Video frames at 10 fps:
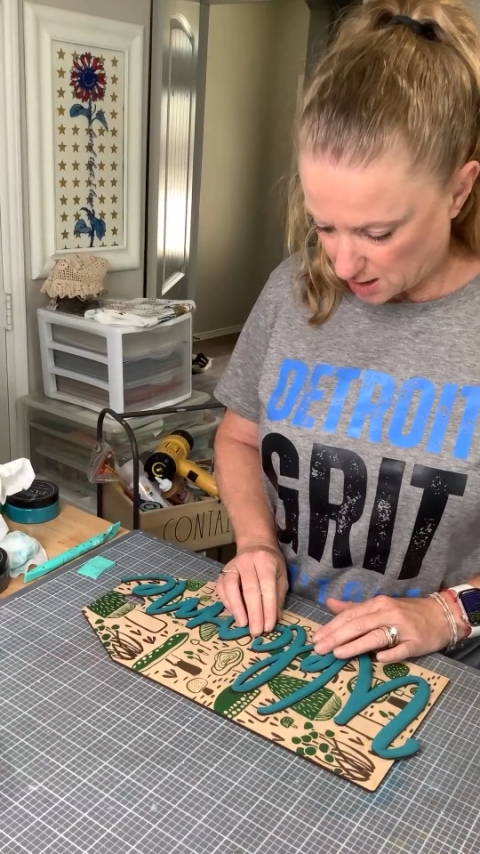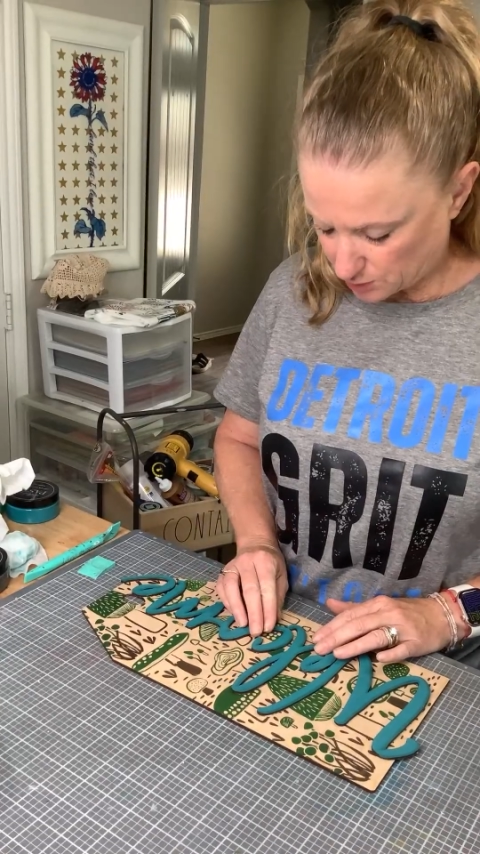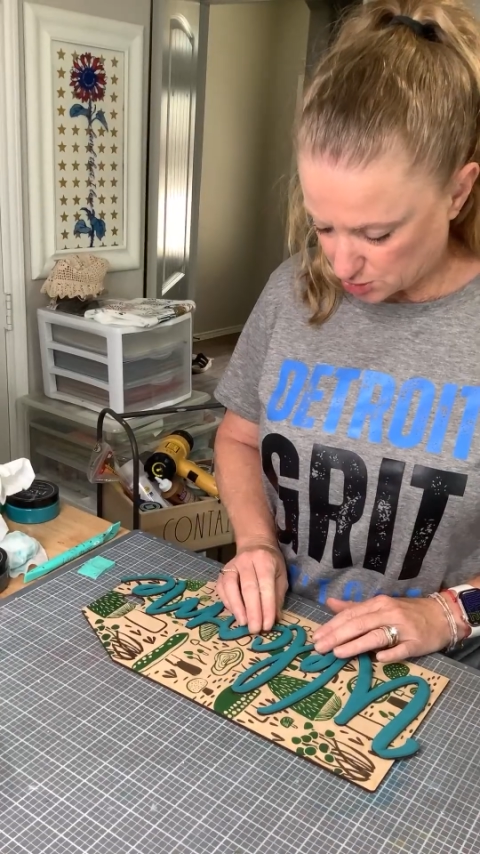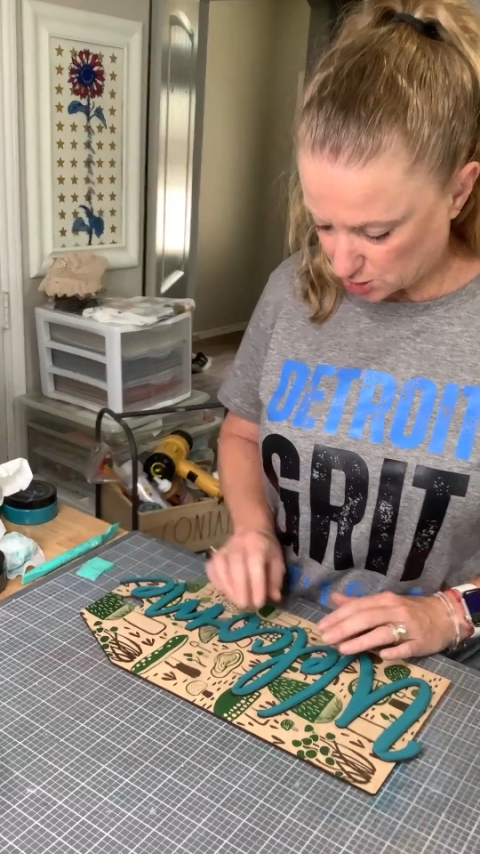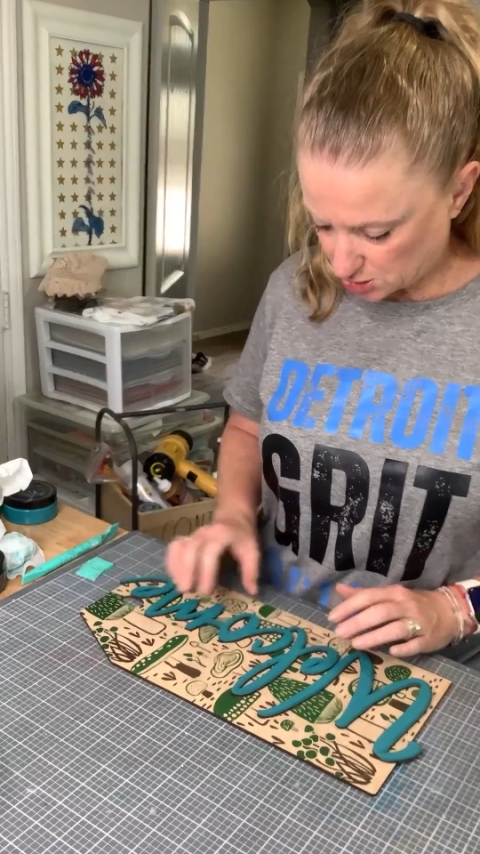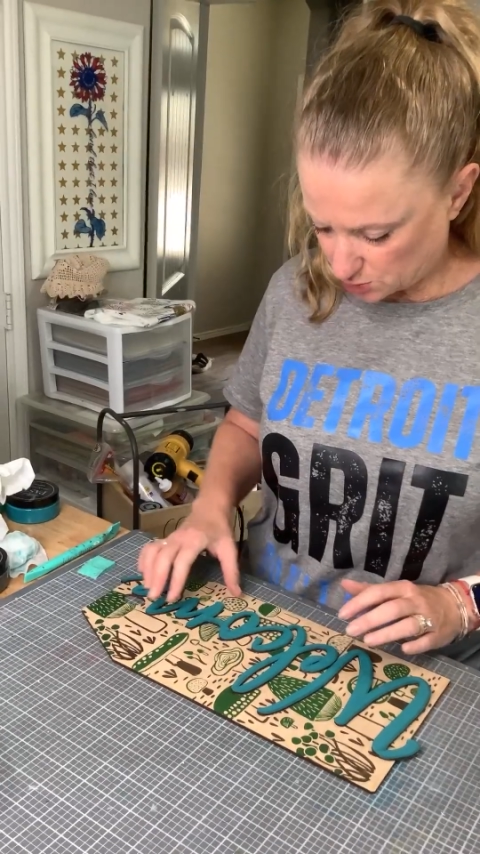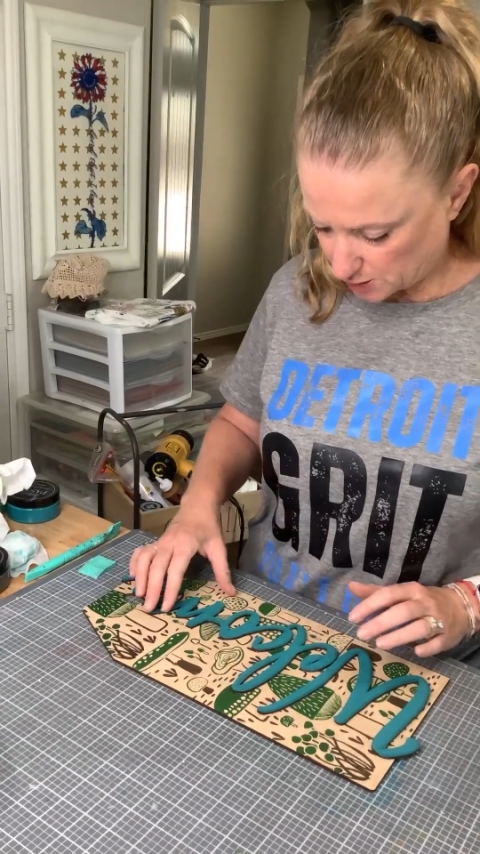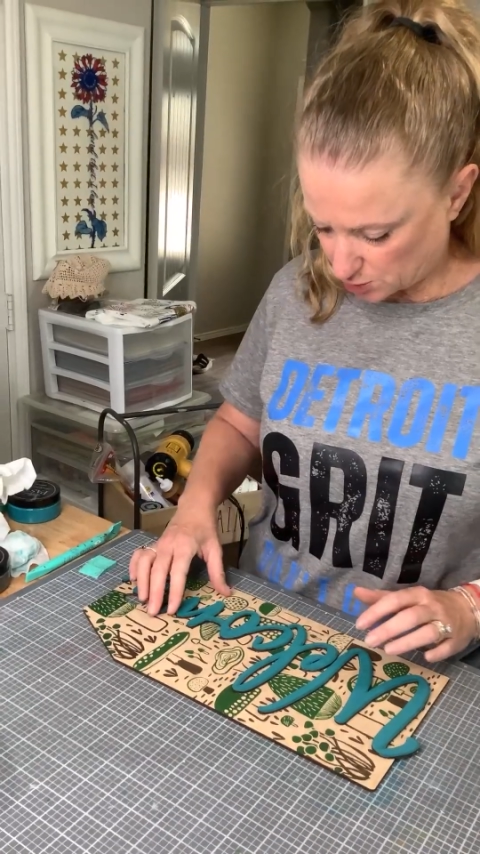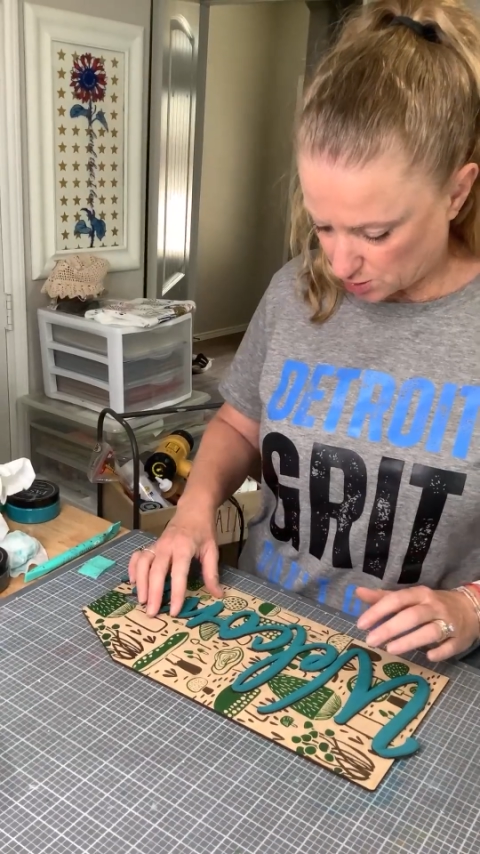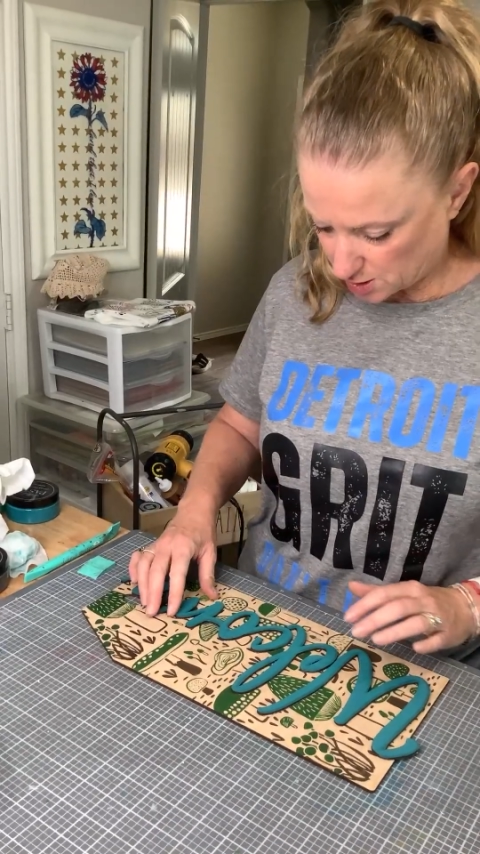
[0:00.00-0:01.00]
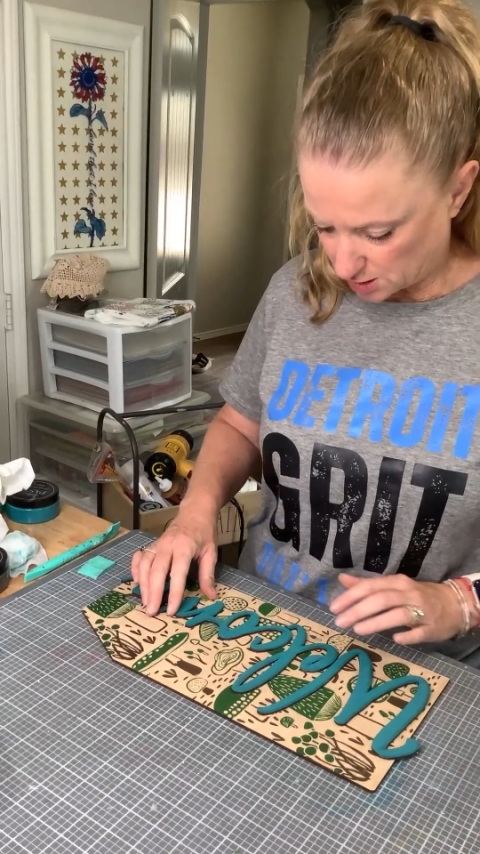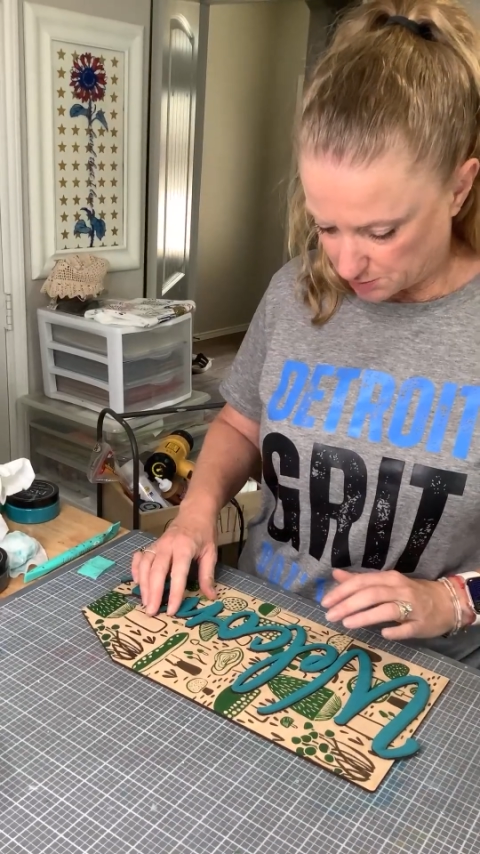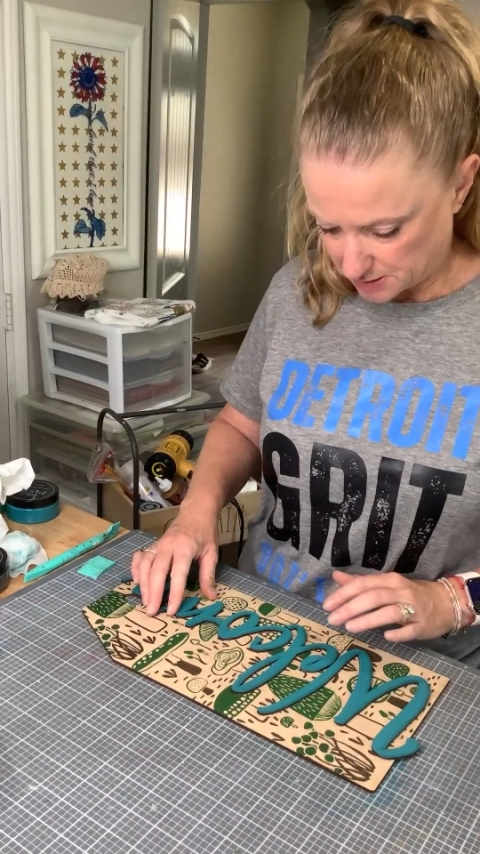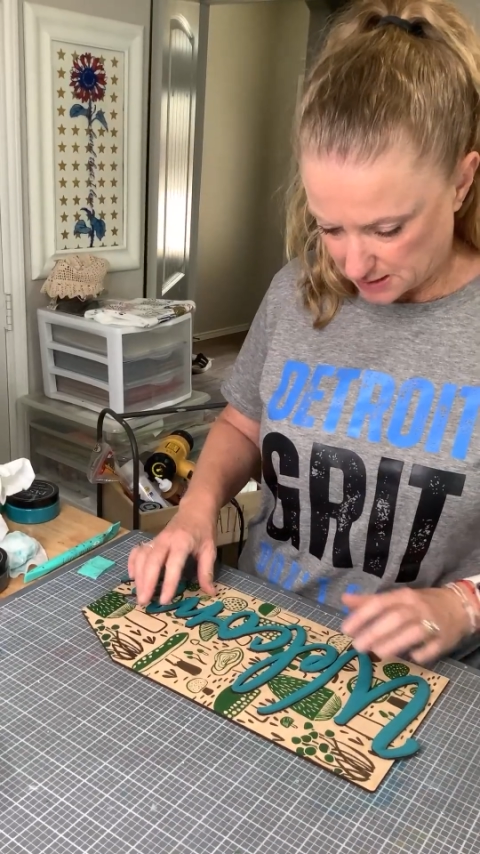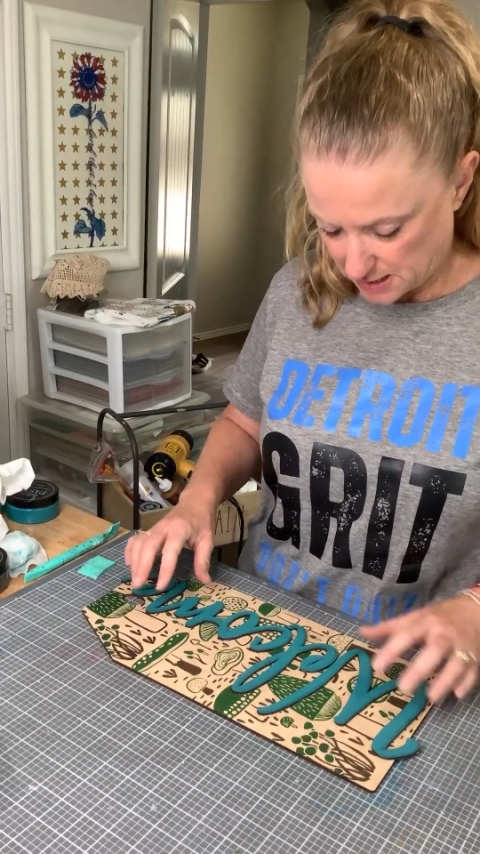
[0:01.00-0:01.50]
I was going to do it crooked,
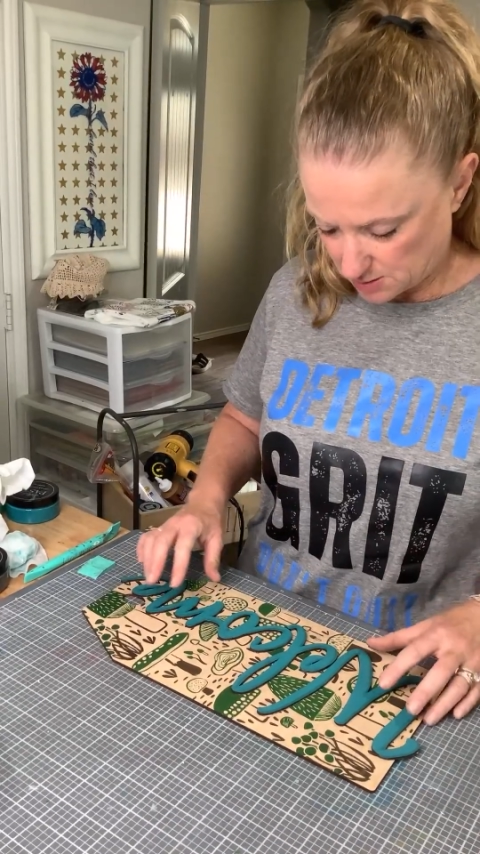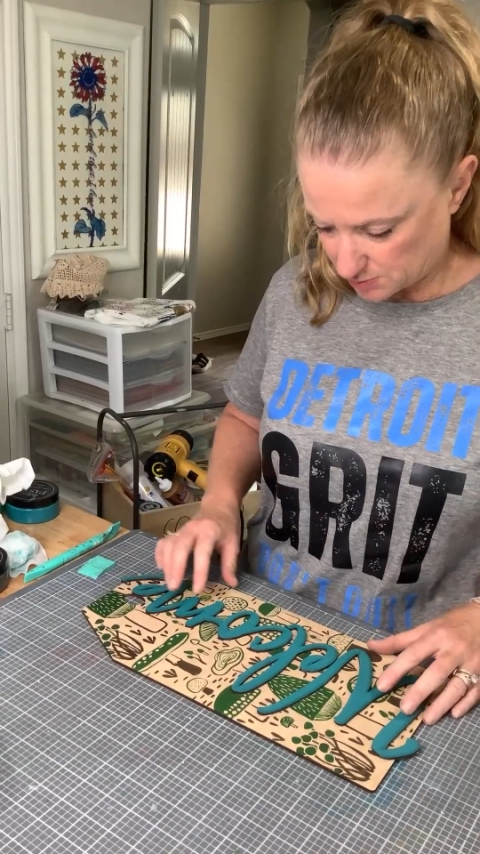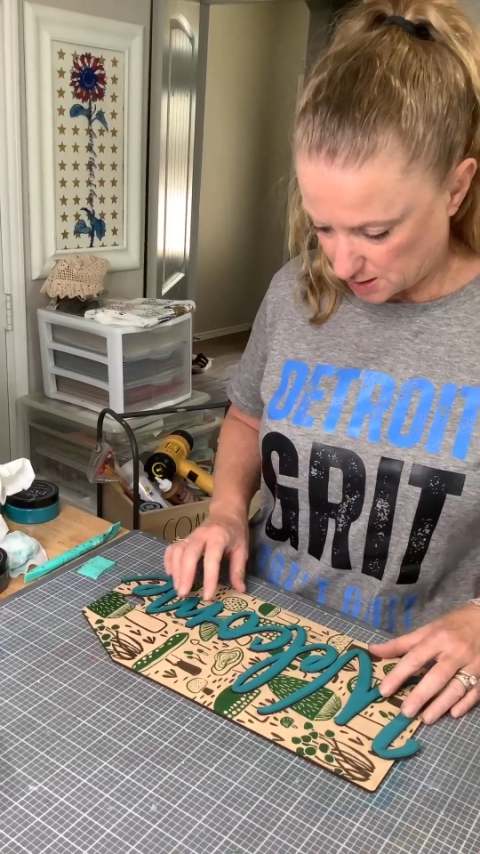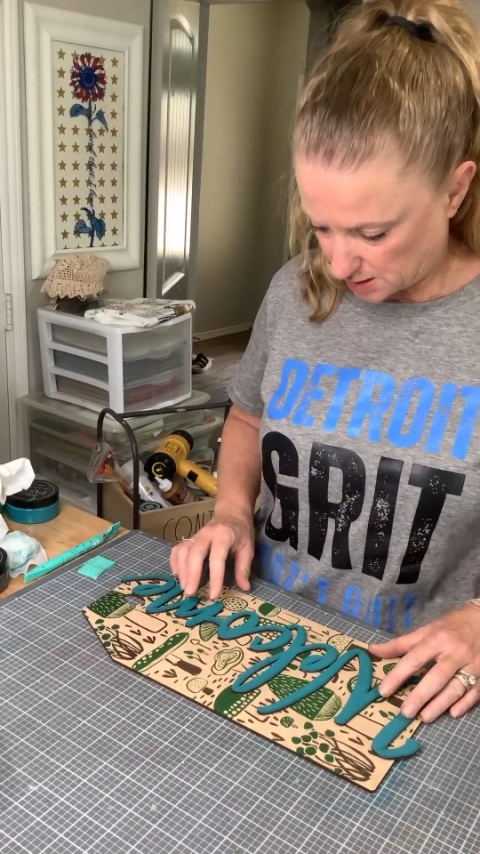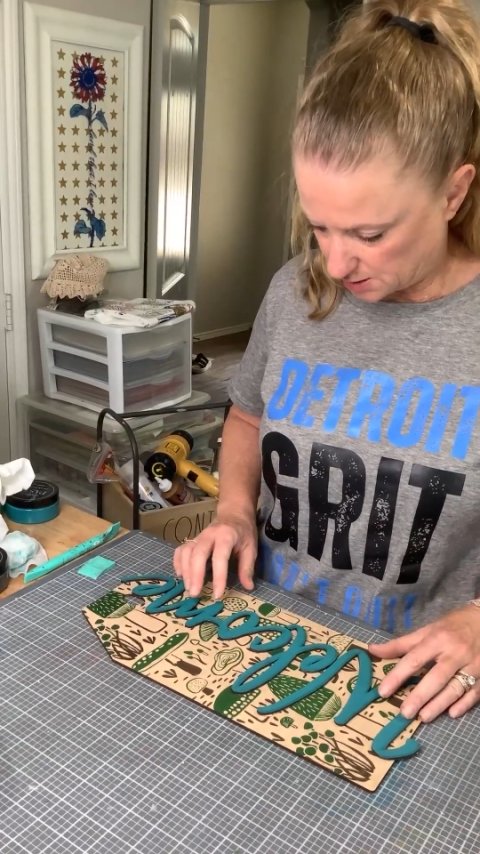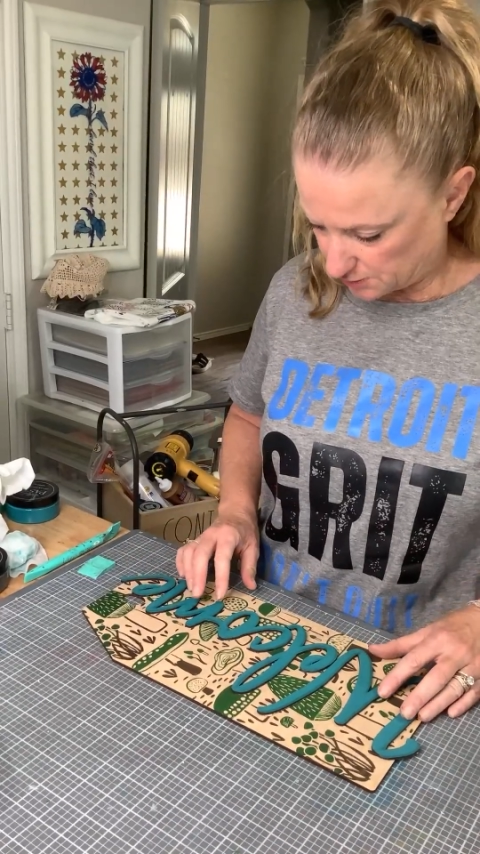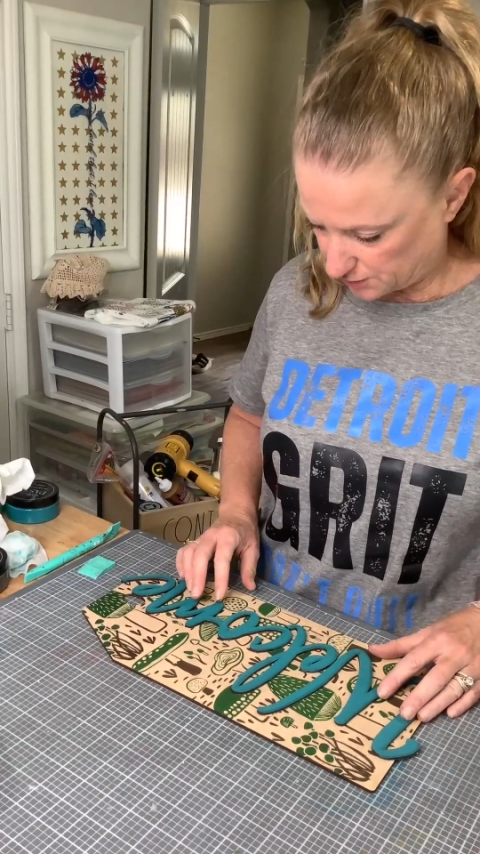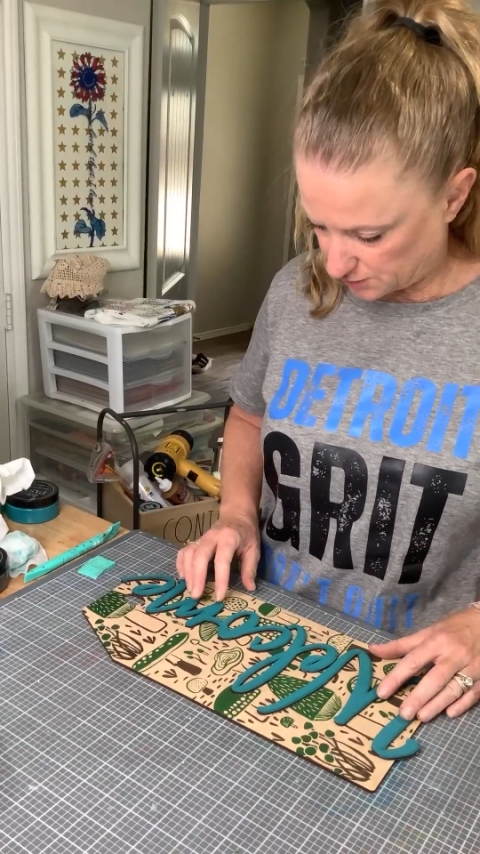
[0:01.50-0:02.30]
but now I'm kind of...